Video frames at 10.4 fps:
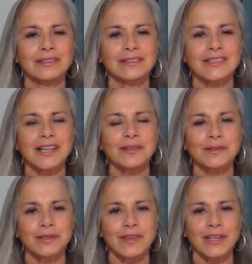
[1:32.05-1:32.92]

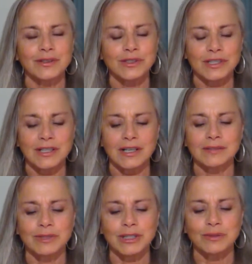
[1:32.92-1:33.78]
cycles of energy um,
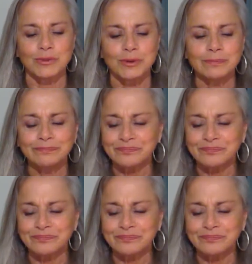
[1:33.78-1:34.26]
in the moon